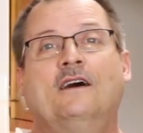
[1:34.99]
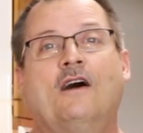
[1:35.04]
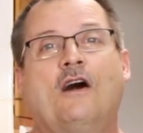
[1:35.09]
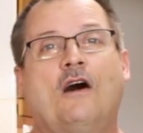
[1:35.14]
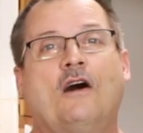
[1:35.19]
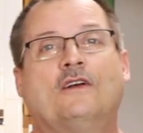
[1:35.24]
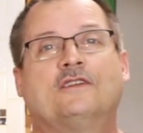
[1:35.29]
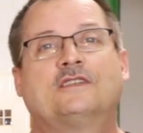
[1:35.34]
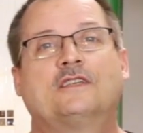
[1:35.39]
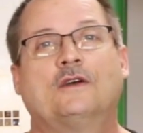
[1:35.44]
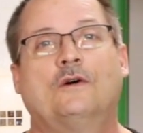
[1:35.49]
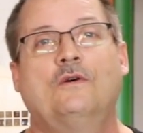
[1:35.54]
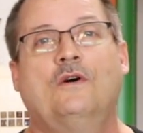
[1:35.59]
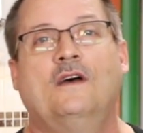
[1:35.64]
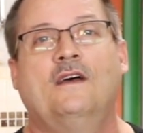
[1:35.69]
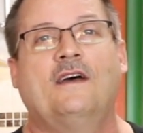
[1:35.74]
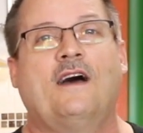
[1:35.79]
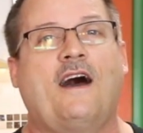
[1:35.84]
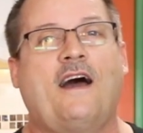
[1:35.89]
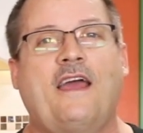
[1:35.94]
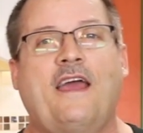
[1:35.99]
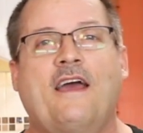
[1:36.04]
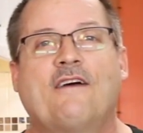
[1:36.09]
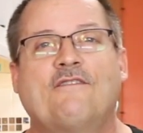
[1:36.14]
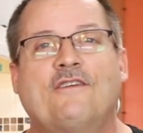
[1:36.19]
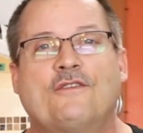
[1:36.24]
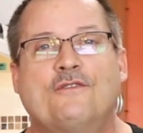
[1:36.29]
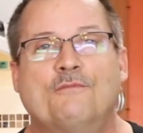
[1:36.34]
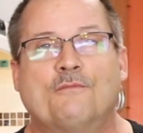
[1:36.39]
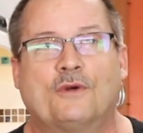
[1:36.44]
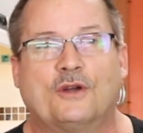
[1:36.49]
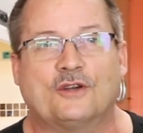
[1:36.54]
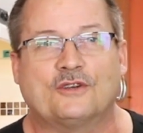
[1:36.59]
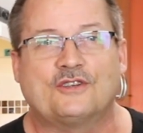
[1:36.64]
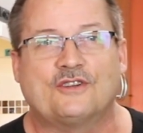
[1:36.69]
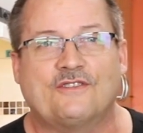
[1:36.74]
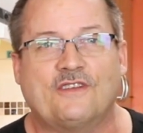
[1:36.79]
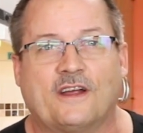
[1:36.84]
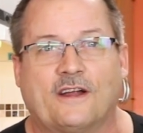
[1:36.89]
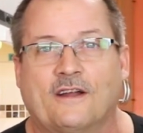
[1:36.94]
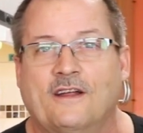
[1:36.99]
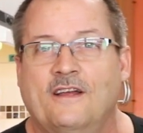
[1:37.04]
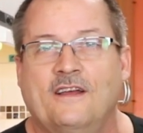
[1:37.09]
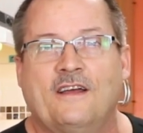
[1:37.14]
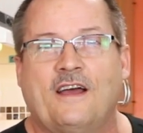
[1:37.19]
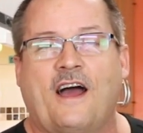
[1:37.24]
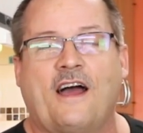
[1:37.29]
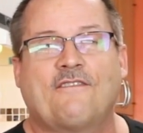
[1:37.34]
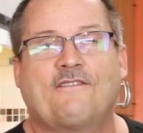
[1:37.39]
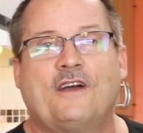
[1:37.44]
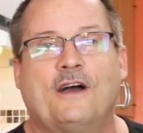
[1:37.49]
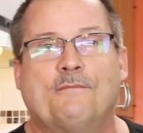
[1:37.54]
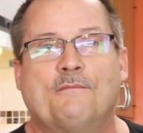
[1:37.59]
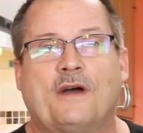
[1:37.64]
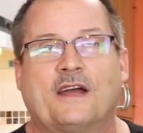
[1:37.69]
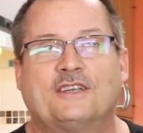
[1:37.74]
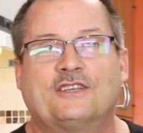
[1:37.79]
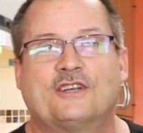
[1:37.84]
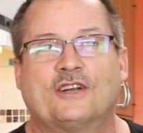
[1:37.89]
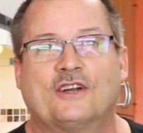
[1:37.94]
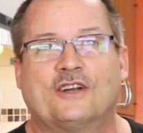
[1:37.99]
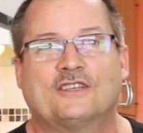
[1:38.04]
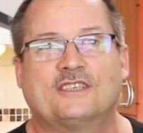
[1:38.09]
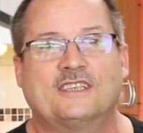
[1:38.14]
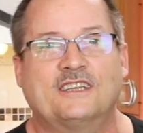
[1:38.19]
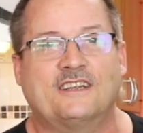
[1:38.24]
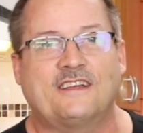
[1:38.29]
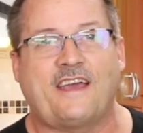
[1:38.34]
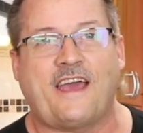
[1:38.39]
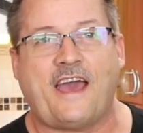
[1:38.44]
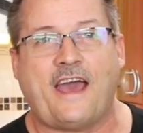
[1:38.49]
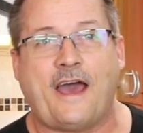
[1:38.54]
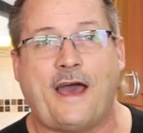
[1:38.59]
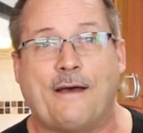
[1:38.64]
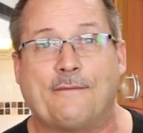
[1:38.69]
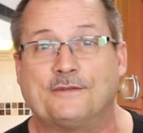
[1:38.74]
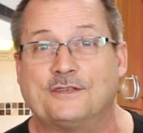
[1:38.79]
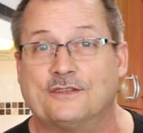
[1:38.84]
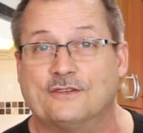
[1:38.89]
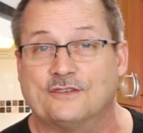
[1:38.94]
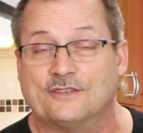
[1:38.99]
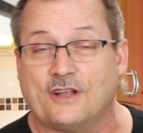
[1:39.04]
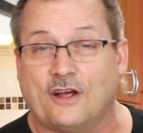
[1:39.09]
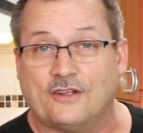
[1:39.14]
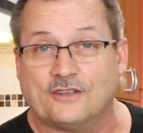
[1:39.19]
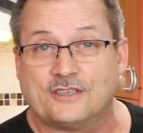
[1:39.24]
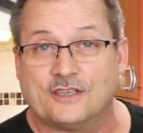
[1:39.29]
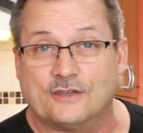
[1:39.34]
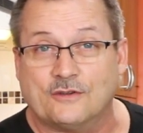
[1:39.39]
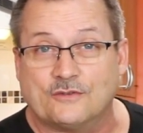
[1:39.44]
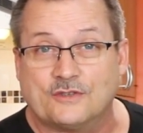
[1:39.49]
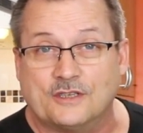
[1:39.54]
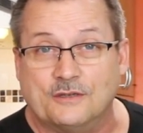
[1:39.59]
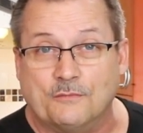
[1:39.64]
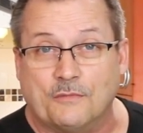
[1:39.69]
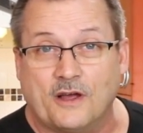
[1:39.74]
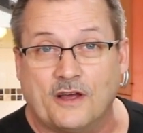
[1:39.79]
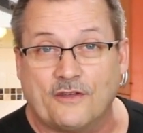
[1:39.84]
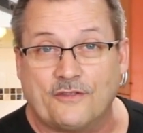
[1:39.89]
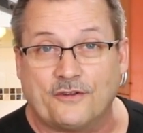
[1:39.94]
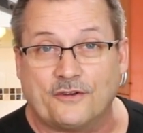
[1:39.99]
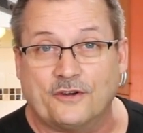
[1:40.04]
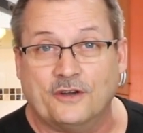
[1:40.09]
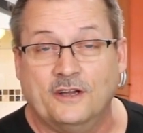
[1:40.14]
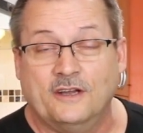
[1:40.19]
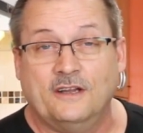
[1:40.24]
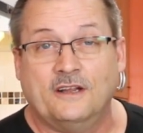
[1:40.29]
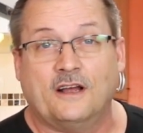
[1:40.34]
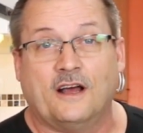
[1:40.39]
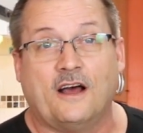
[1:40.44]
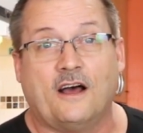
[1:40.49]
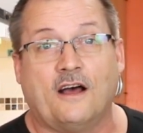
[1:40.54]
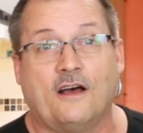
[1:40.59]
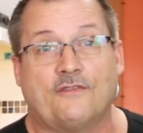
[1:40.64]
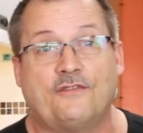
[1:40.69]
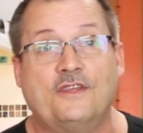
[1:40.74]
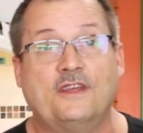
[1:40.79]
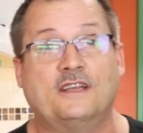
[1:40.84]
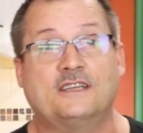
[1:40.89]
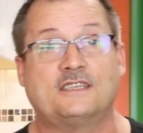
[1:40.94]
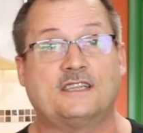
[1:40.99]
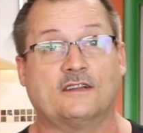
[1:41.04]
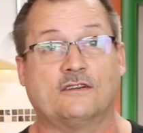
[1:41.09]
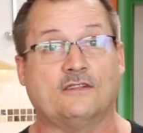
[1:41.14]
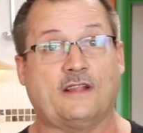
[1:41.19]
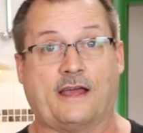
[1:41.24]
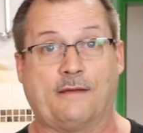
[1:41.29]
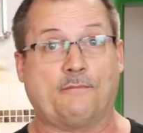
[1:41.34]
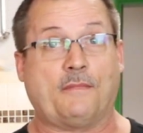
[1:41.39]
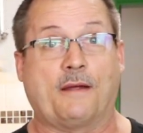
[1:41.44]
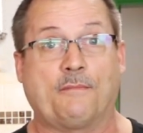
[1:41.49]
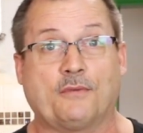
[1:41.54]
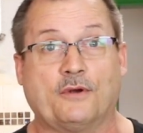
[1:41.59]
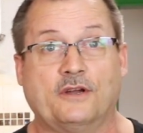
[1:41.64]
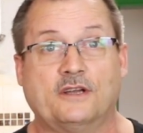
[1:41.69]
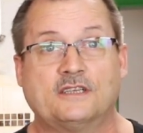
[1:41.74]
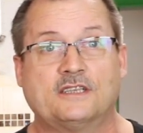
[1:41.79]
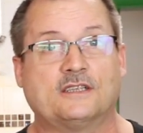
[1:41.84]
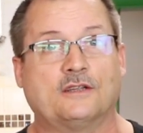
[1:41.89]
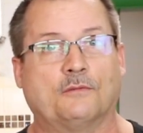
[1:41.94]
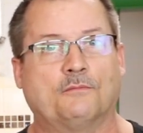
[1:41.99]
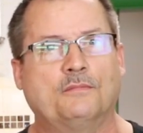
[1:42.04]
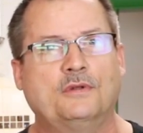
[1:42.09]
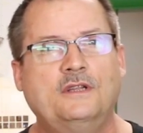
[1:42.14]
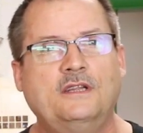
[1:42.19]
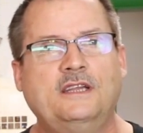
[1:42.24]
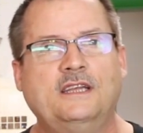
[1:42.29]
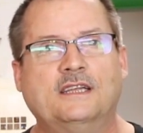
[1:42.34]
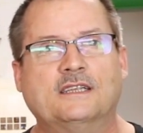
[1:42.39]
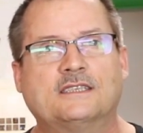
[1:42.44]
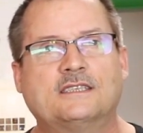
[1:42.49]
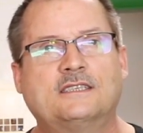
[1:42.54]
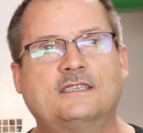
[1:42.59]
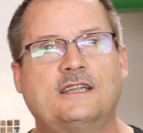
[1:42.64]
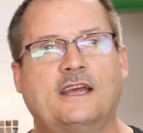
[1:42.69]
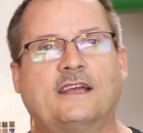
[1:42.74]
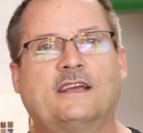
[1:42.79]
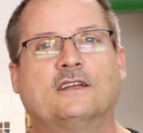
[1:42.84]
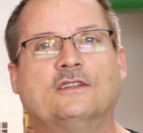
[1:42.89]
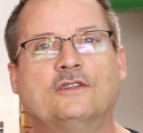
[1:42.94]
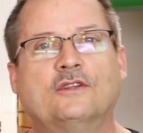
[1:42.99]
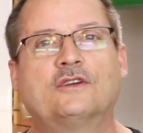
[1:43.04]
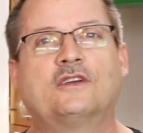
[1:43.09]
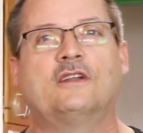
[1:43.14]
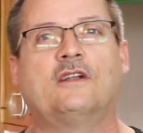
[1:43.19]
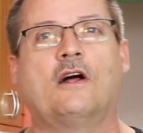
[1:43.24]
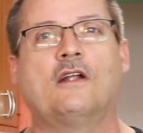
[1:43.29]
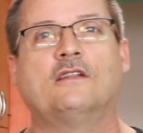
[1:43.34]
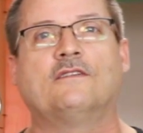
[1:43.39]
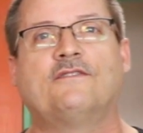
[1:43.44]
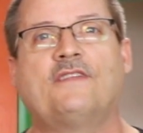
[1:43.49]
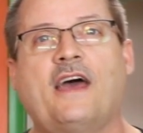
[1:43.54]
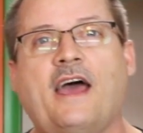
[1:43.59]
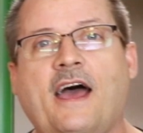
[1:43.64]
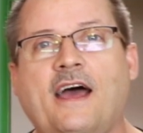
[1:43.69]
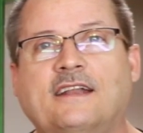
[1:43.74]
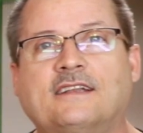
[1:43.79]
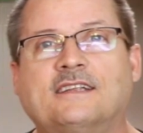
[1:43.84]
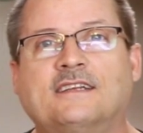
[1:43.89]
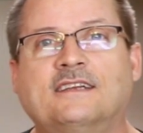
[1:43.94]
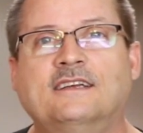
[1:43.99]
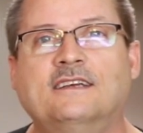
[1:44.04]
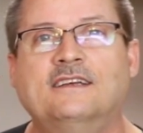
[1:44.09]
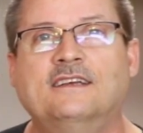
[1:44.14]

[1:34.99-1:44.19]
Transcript: Also, I have other merch there. I've got my shirts and caps. There's also some other uh, things there like my prints. So please take a look at all of that.